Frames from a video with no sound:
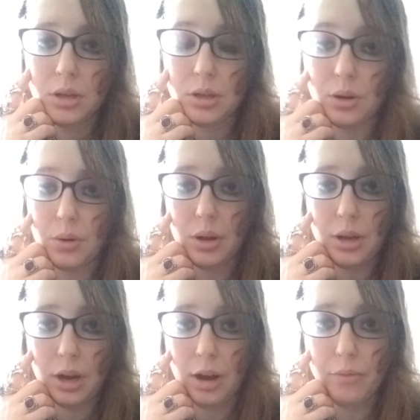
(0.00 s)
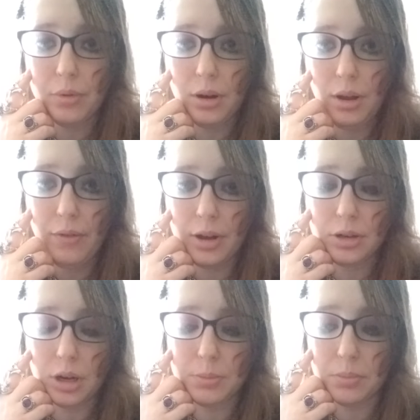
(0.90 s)
So yeah, I've been I've had
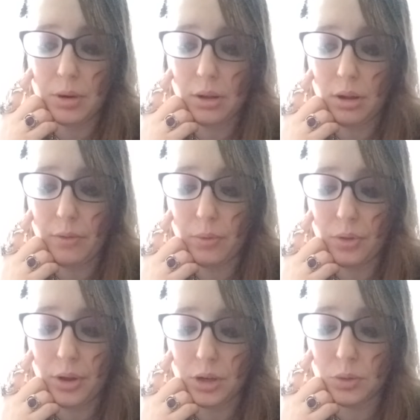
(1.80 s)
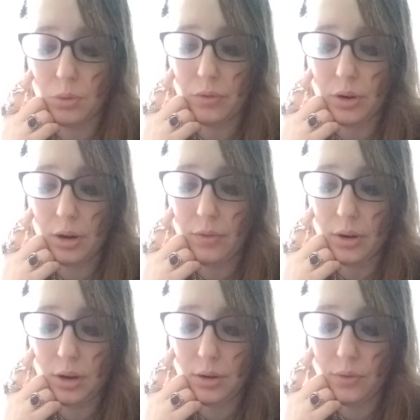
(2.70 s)
times in my life where things were very
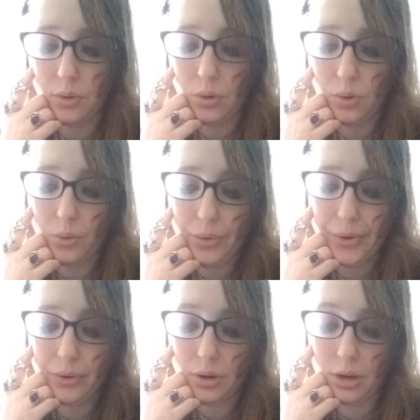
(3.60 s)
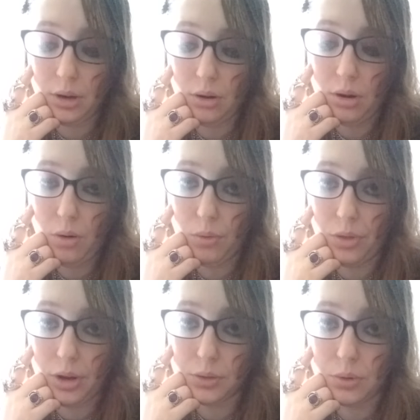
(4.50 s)
very difficult and I didn't know where
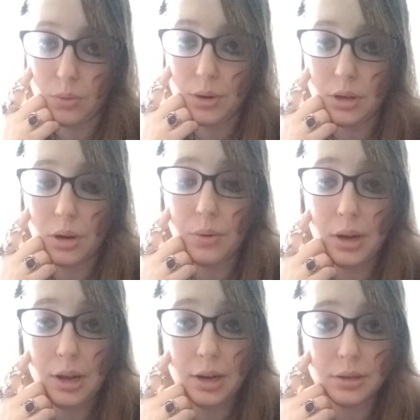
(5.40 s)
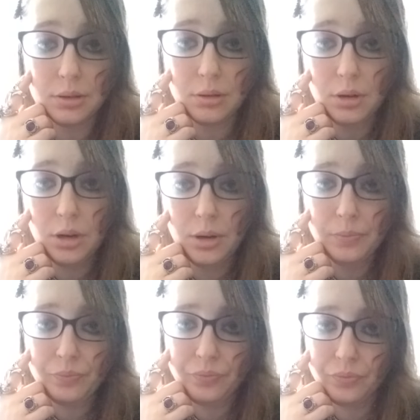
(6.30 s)
things were going to go next.
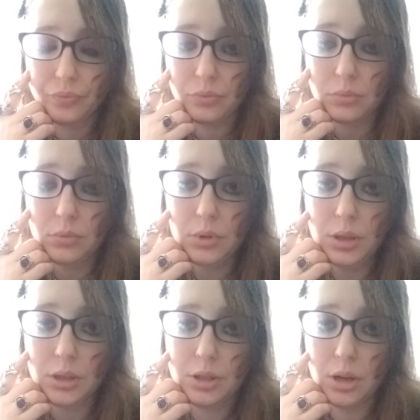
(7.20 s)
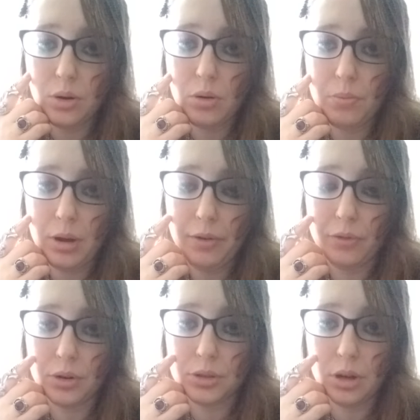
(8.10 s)
So my
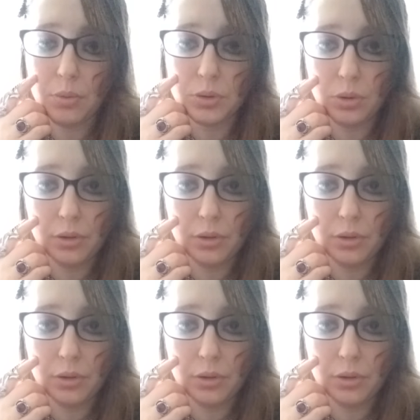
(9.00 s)
first thought was, well,